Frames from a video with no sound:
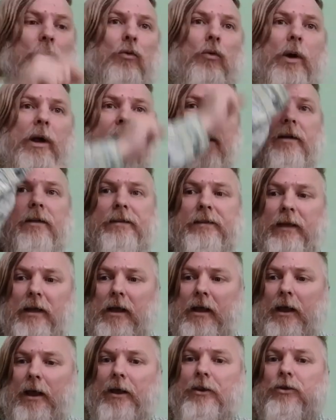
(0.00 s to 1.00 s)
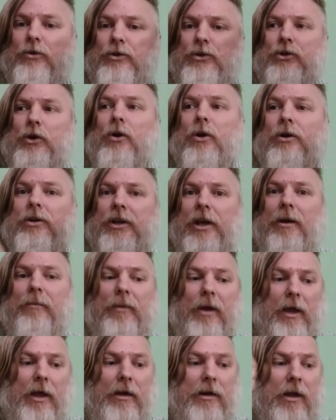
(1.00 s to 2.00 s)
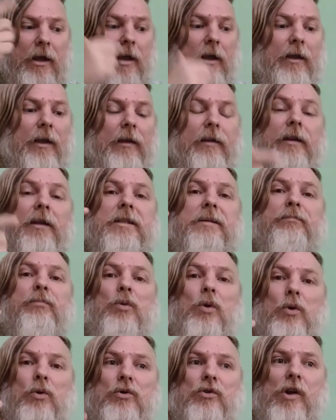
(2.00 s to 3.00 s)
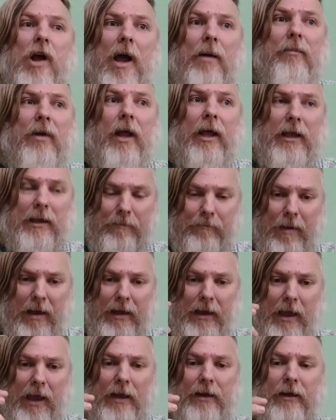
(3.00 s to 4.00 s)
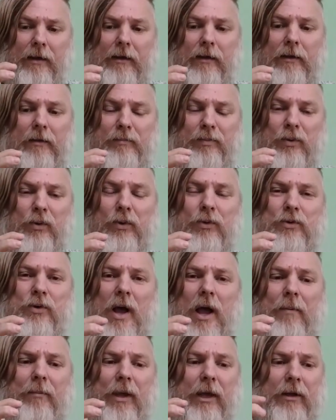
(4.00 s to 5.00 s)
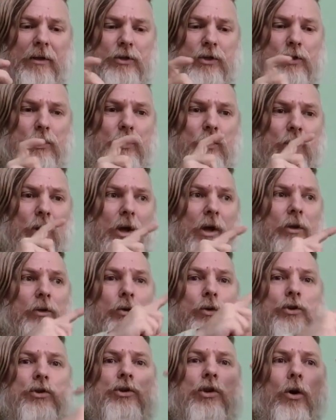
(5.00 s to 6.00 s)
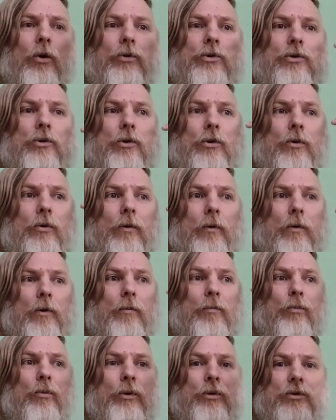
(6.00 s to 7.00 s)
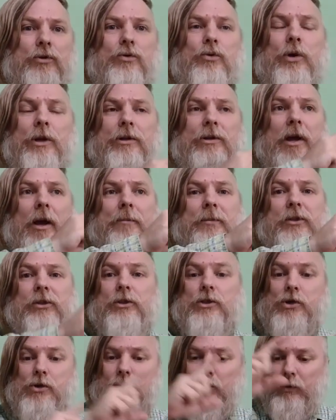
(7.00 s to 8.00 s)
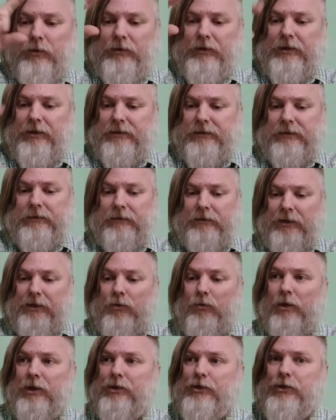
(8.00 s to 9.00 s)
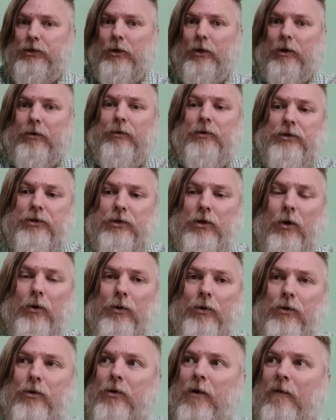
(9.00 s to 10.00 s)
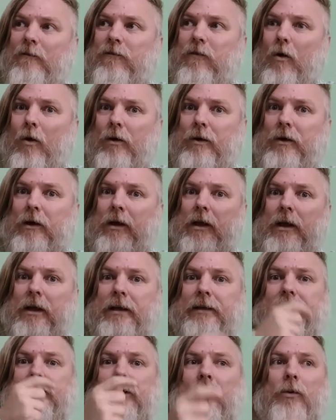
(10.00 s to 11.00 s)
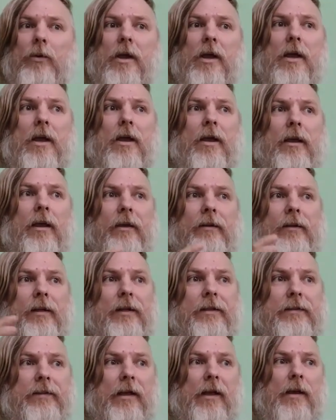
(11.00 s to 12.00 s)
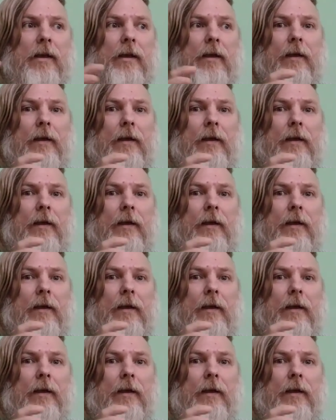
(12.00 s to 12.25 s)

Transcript: on wheels and you turn them, and it is programmed like in mechanical programming to show to you. You put 2 times 2, they will turn, show you 4. So it is